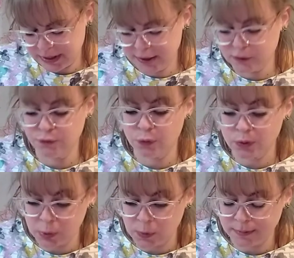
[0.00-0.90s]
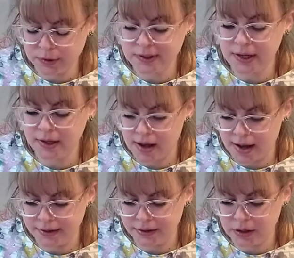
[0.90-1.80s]
It's 41%
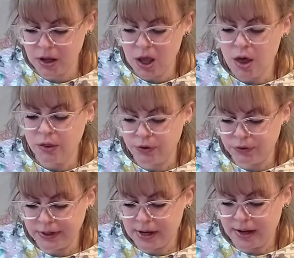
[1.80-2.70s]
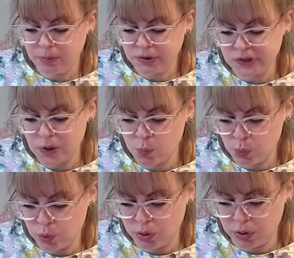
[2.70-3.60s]
cotton, 39%
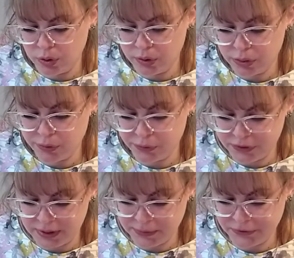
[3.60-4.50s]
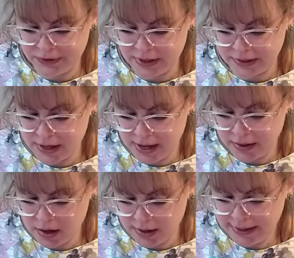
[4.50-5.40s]
wool, 13%
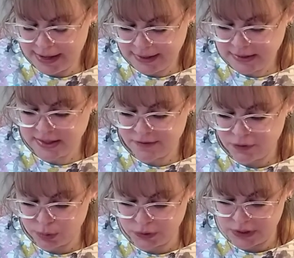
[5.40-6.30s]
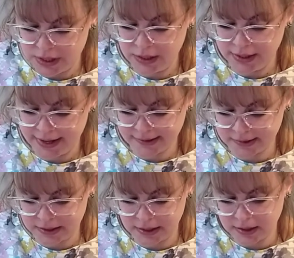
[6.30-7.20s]
nylon, and 7%
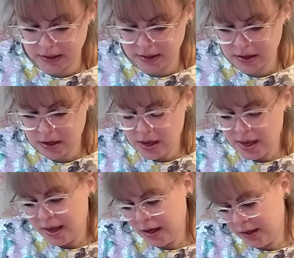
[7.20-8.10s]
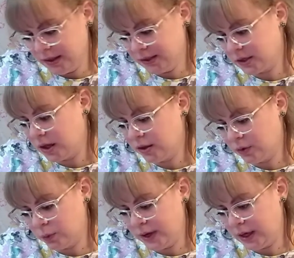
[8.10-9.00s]
elastic. And this
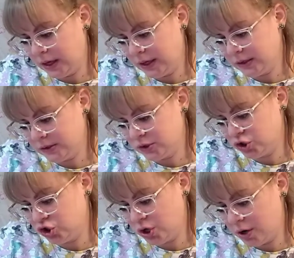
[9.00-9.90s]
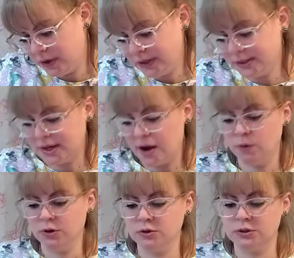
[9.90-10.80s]
colorway is Cherry
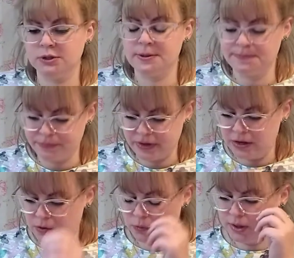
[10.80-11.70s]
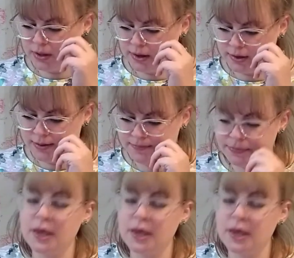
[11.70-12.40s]
Sours, and I really like it.